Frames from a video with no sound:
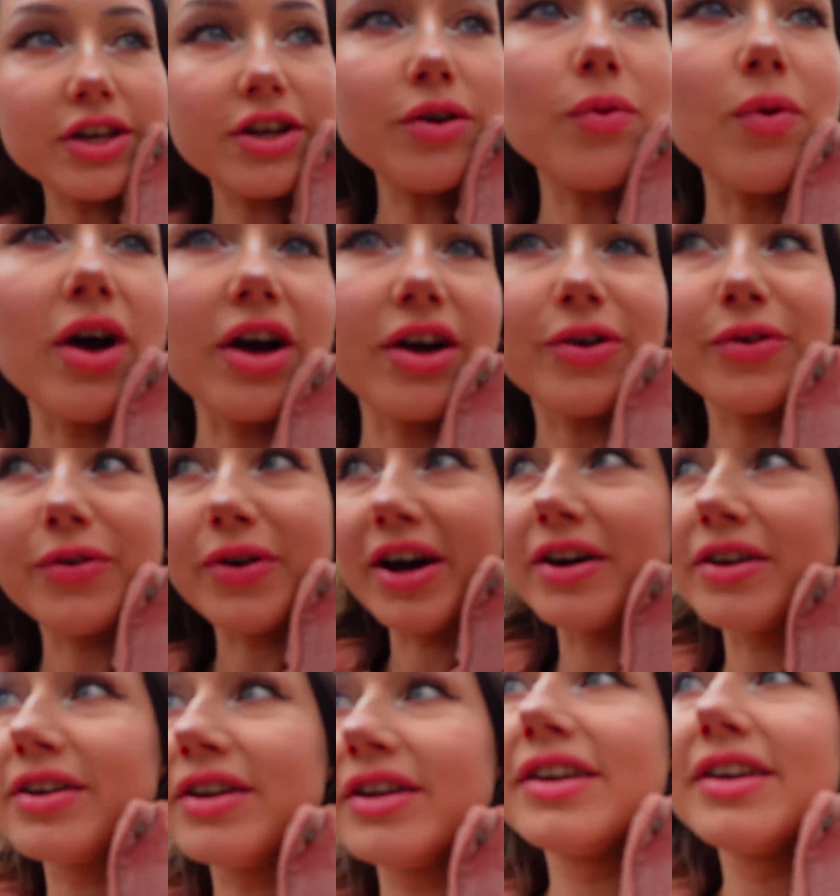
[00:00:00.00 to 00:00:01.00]
gonna walk
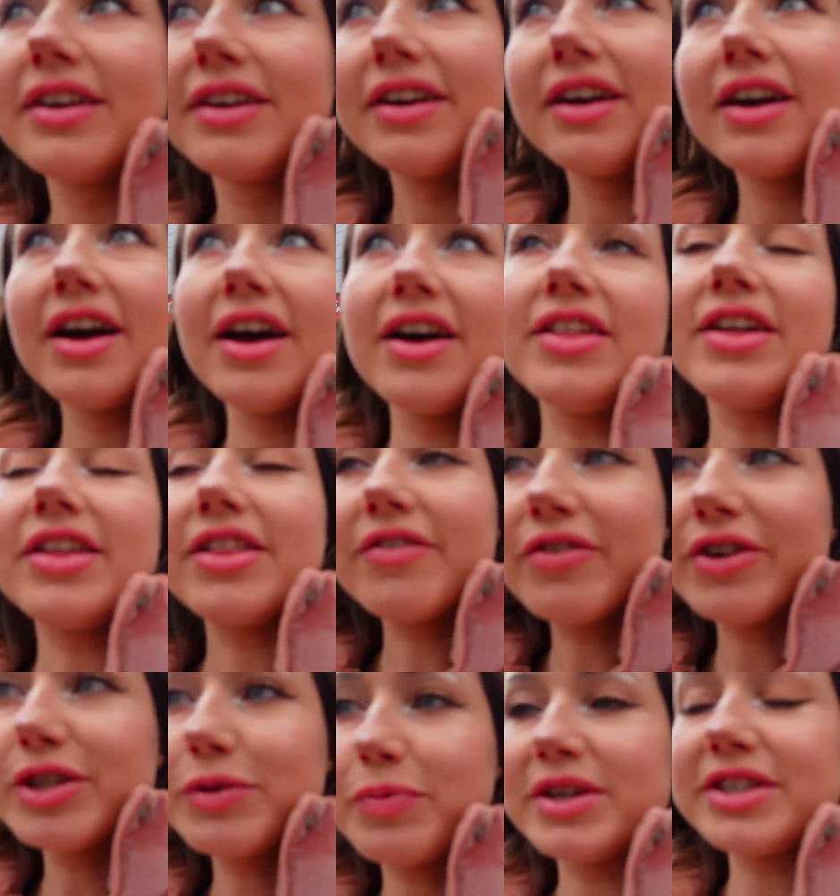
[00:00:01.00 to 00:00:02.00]
around. I think the
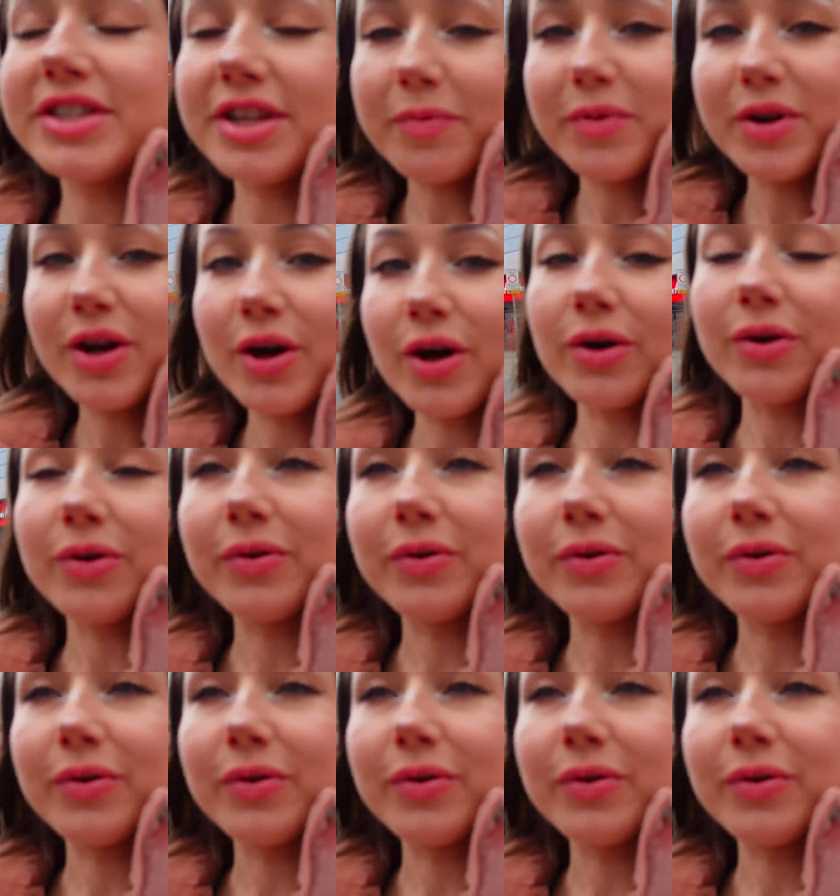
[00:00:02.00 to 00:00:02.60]
first place I'm gonna go